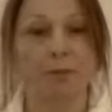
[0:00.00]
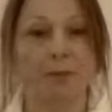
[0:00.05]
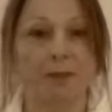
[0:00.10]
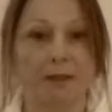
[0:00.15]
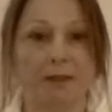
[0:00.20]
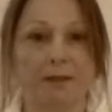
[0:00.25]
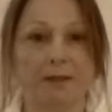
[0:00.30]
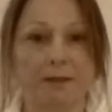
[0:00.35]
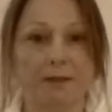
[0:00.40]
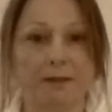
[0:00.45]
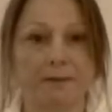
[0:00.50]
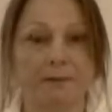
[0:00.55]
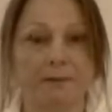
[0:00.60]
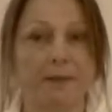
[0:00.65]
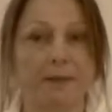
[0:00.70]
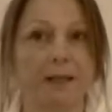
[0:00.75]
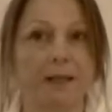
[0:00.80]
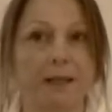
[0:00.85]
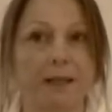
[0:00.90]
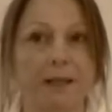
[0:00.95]
is
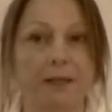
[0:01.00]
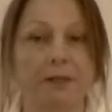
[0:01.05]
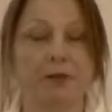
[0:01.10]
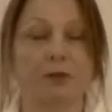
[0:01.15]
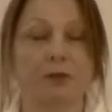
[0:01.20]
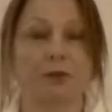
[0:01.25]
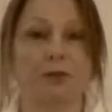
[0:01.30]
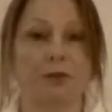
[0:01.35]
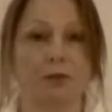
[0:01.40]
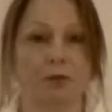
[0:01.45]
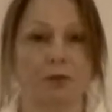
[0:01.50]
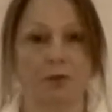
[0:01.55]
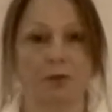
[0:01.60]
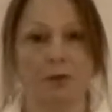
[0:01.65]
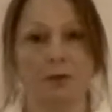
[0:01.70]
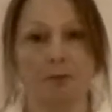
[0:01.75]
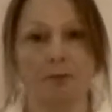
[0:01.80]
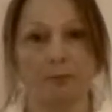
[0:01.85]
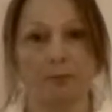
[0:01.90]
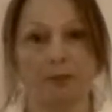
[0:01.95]
merely to
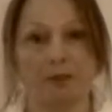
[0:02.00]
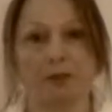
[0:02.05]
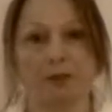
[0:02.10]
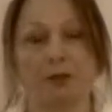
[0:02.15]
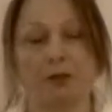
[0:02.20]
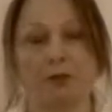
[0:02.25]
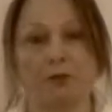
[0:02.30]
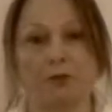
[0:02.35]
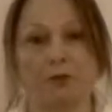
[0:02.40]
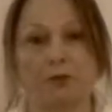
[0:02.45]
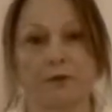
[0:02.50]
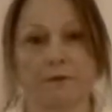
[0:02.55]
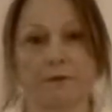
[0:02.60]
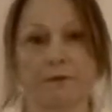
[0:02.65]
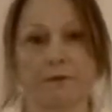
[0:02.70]
be the conduit